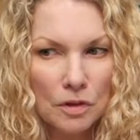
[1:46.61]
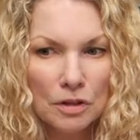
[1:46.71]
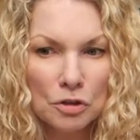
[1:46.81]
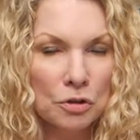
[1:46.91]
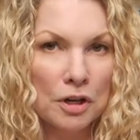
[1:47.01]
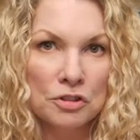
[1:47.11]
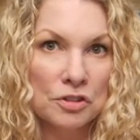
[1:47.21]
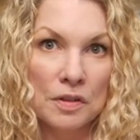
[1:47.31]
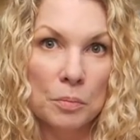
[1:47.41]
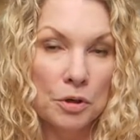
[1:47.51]
you know, not
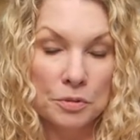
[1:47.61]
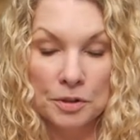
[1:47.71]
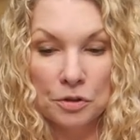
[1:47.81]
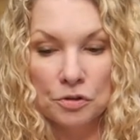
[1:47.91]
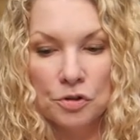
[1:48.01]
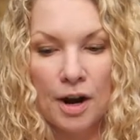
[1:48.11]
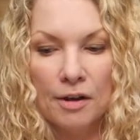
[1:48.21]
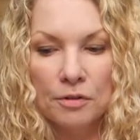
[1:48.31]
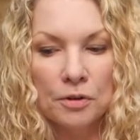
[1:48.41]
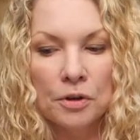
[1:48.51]
just theme parks, but other
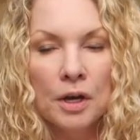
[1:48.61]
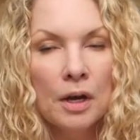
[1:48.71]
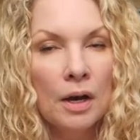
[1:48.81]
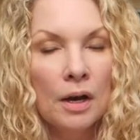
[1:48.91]
travel.